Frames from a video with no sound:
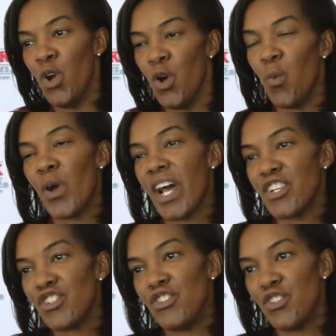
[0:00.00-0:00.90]
or what I
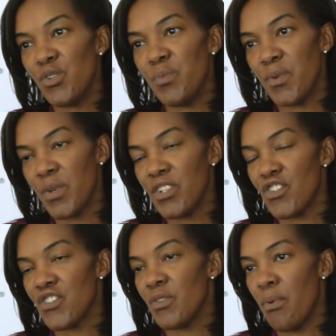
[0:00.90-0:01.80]
should do, but really
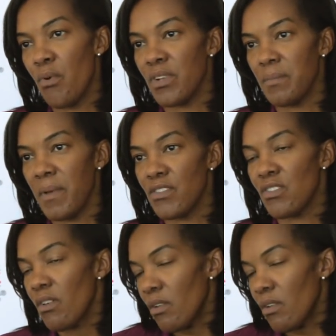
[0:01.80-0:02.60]
just supporting me.